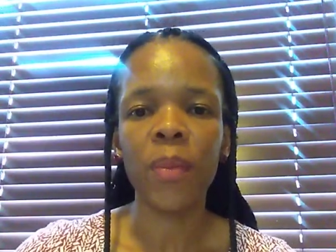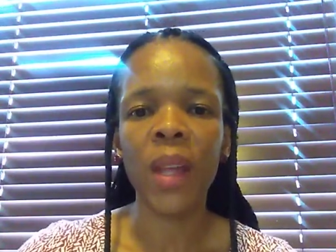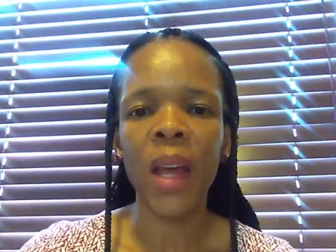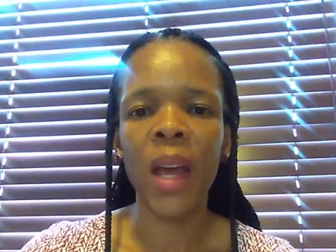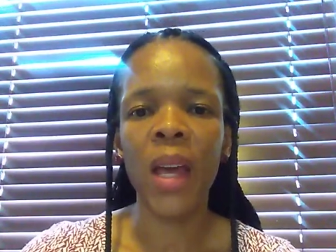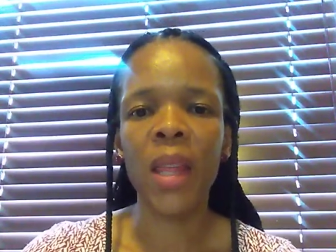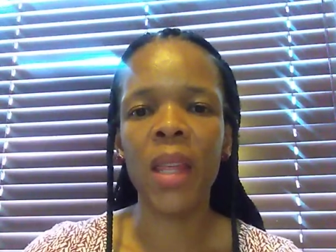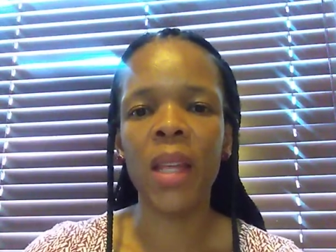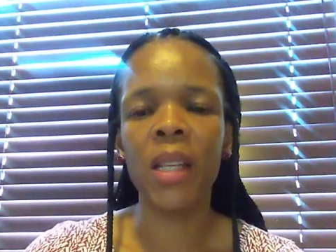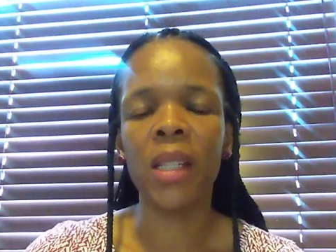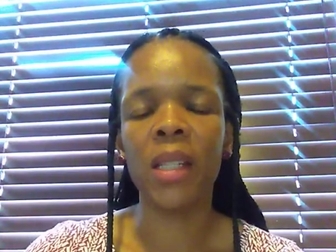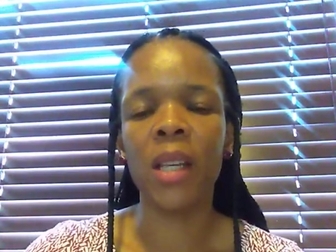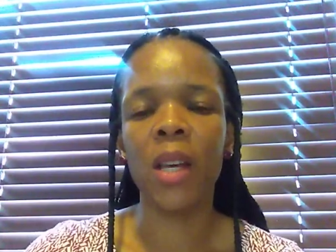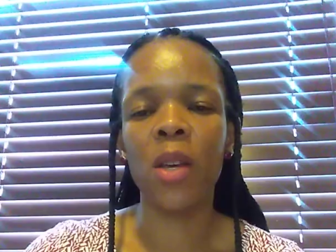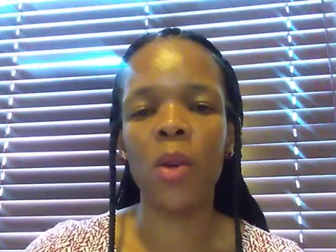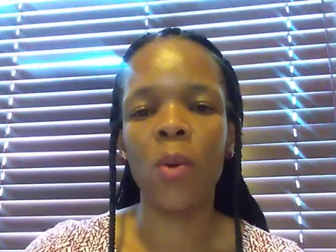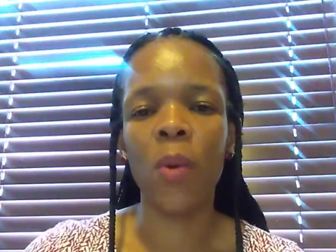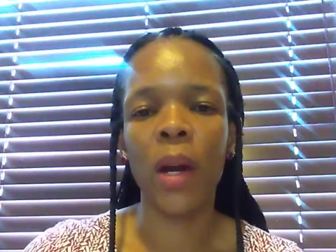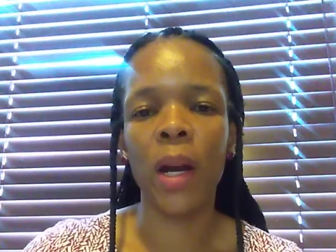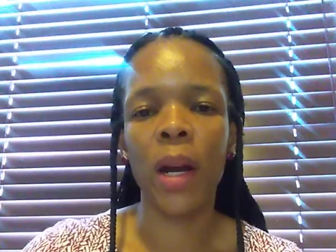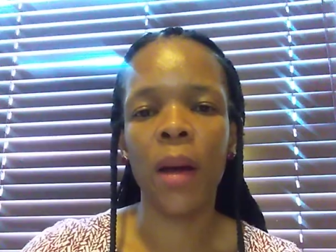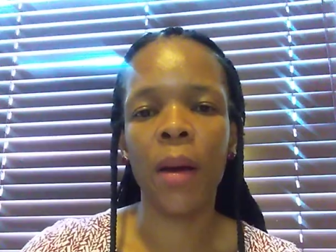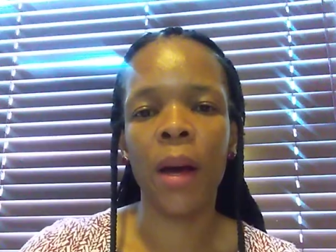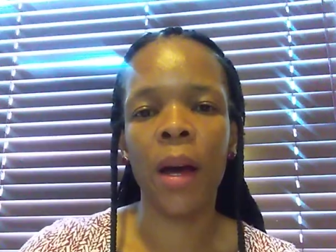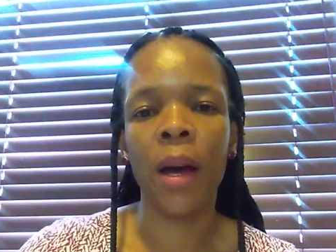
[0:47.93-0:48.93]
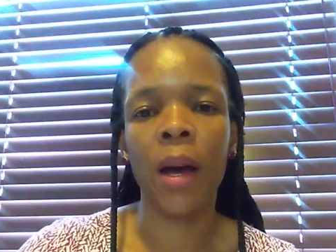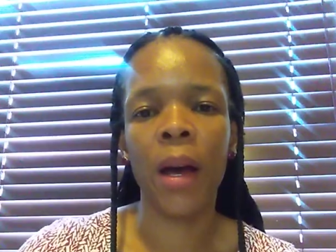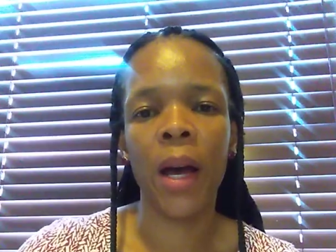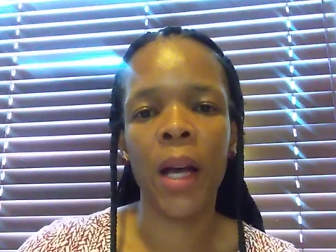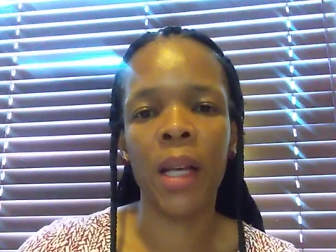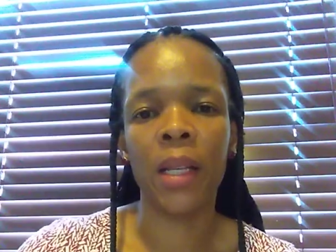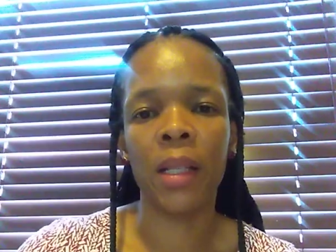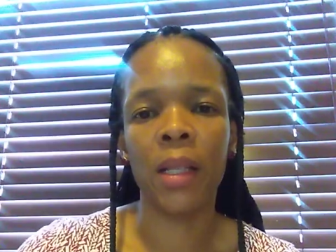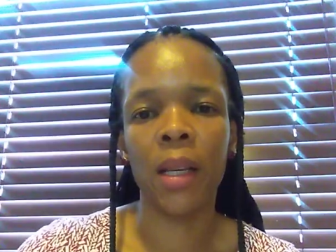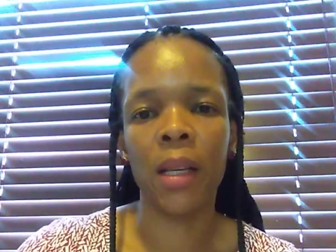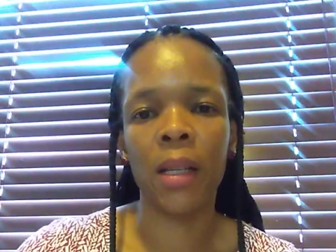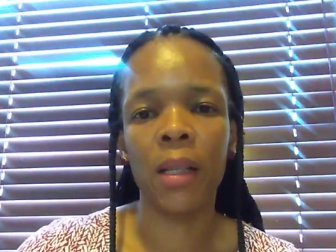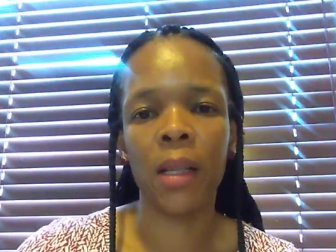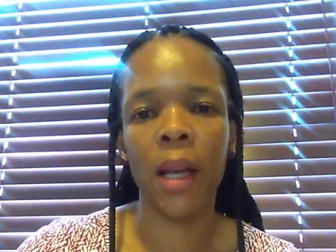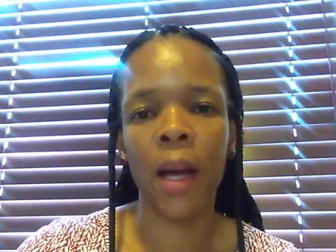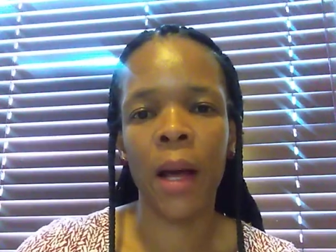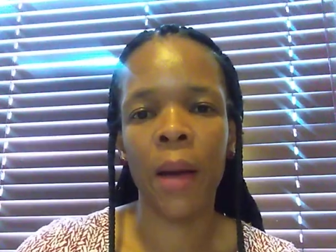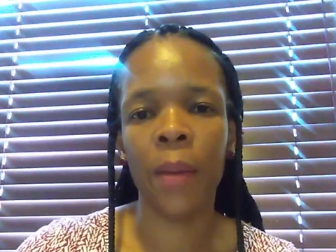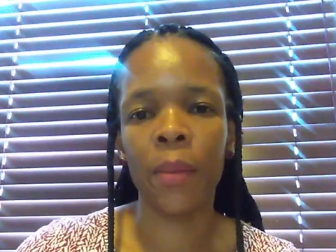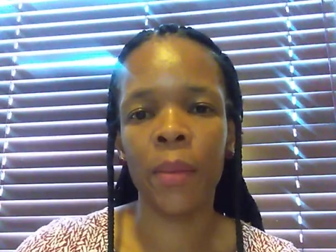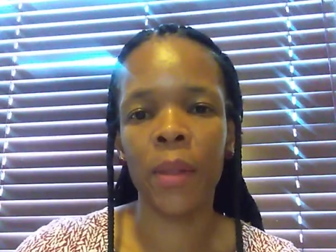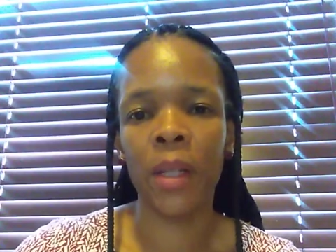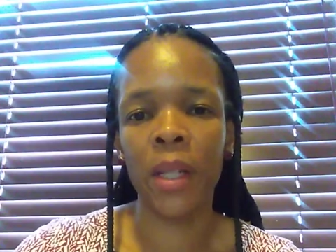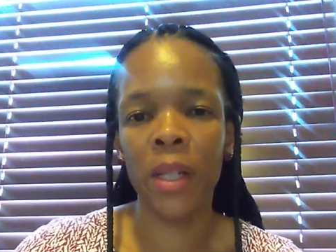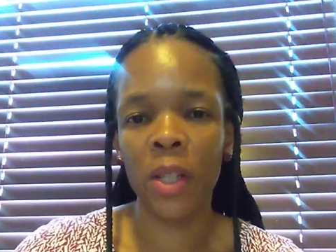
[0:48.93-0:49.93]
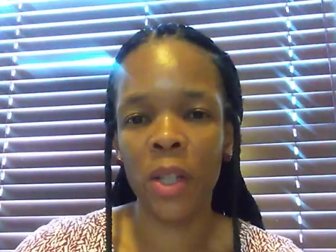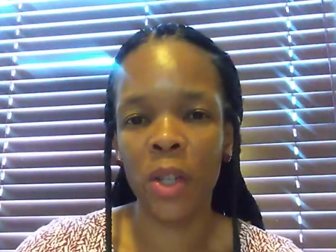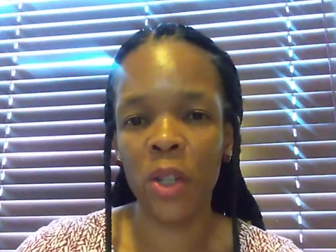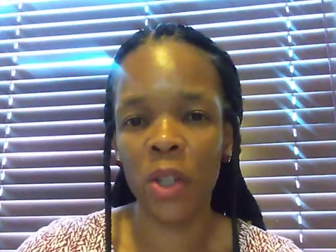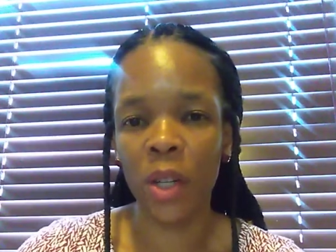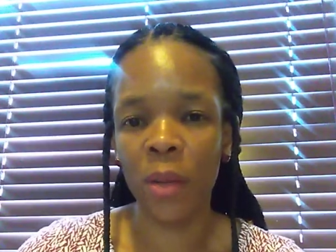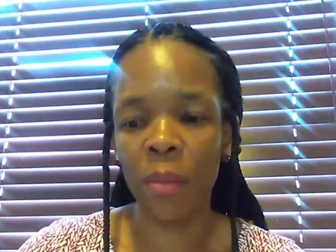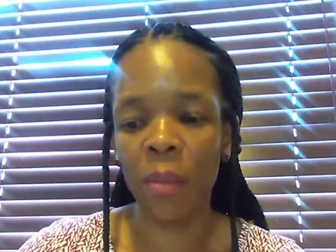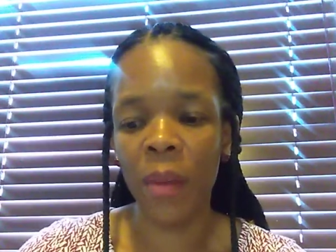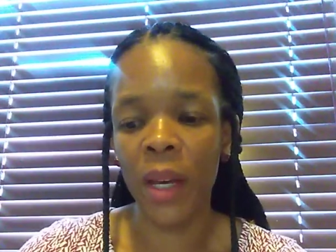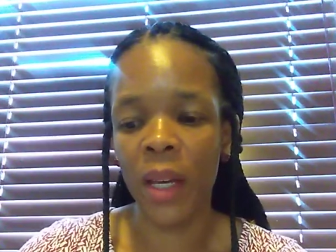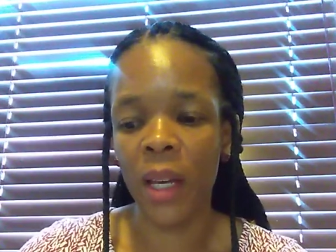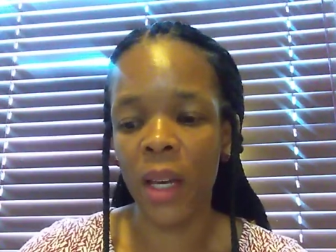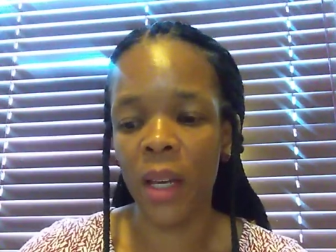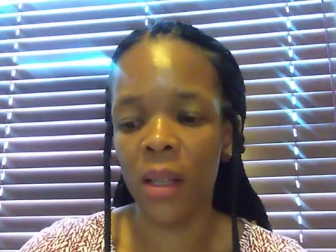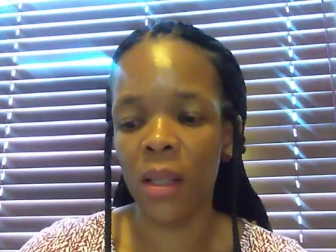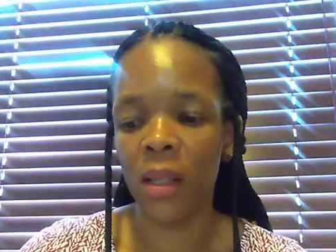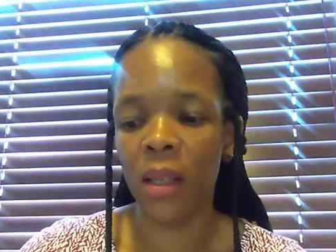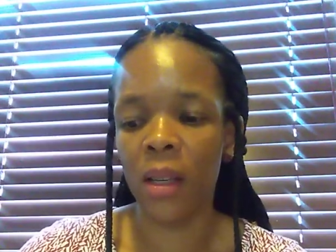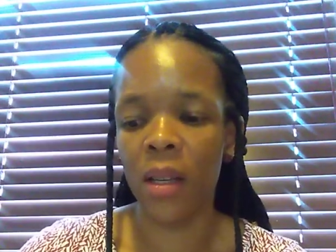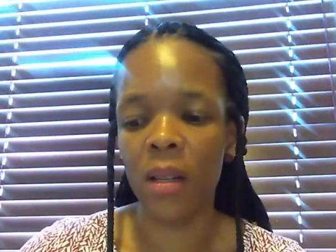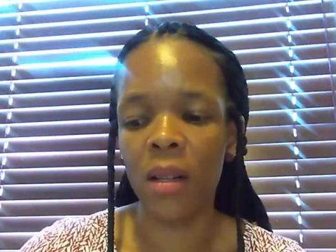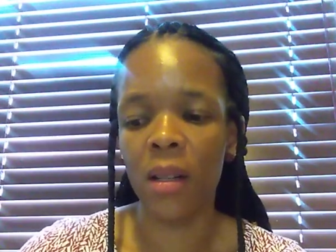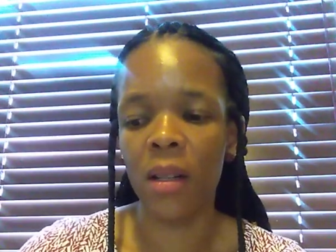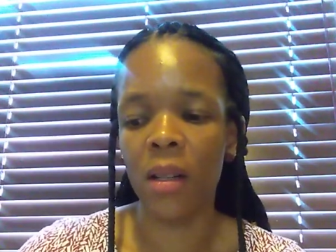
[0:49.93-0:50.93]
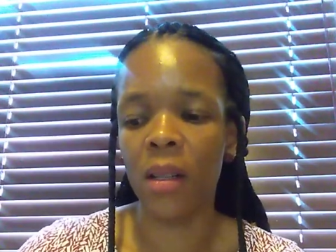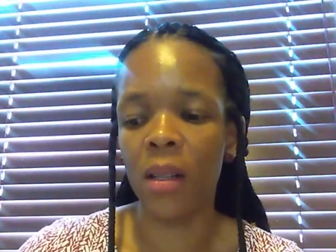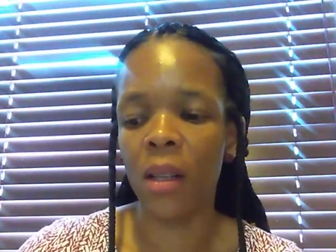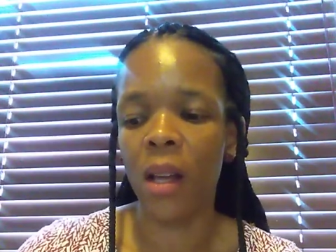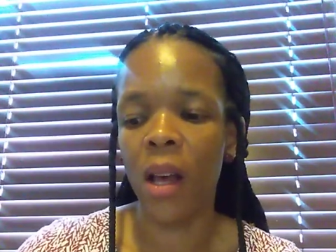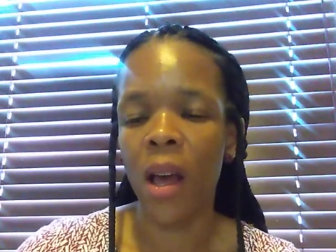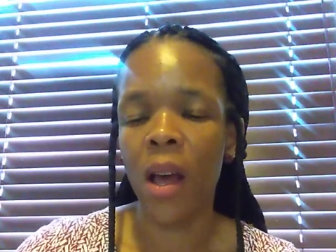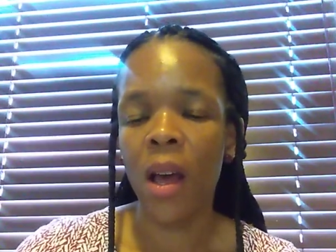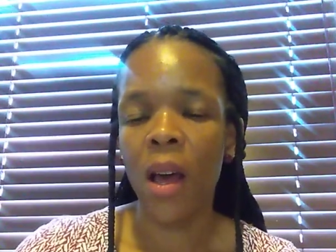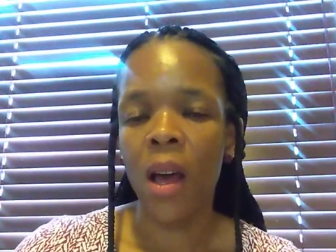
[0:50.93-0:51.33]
And then say you want to assess decision-making skills.